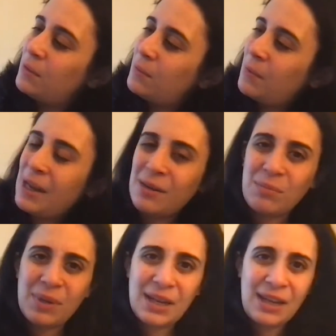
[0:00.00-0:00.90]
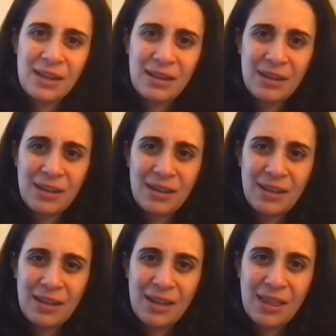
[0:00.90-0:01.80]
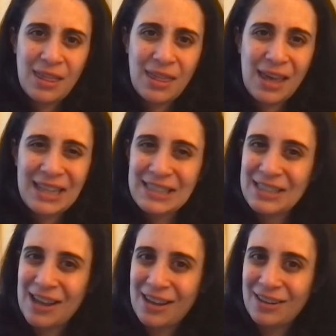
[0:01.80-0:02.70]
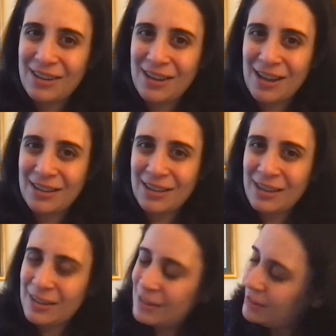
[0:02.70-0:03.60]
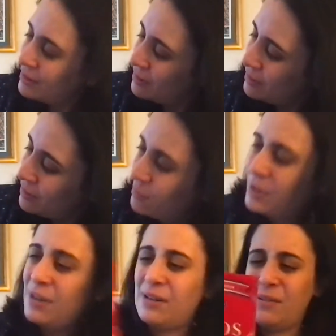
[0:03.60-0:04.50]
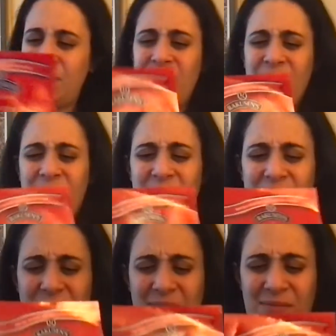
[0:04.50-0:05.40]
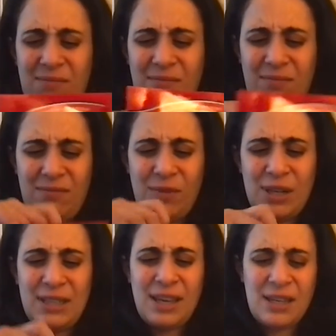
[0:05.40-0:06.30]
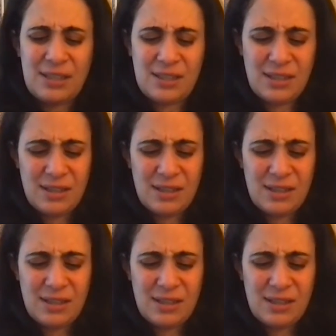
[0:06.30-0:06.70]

wait a minute. That's not challah. What? What is this?